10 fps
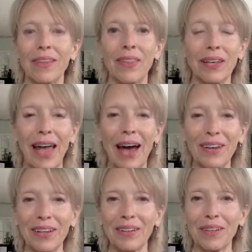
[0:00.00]
the
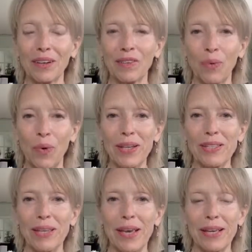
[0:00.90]
loud and clear
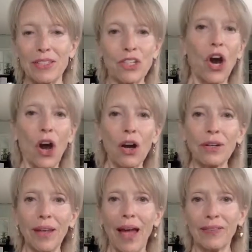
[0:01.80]
voice says,
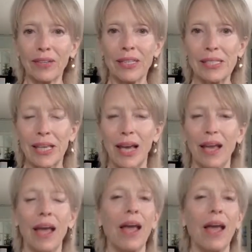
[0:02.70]
turn left, Lisa,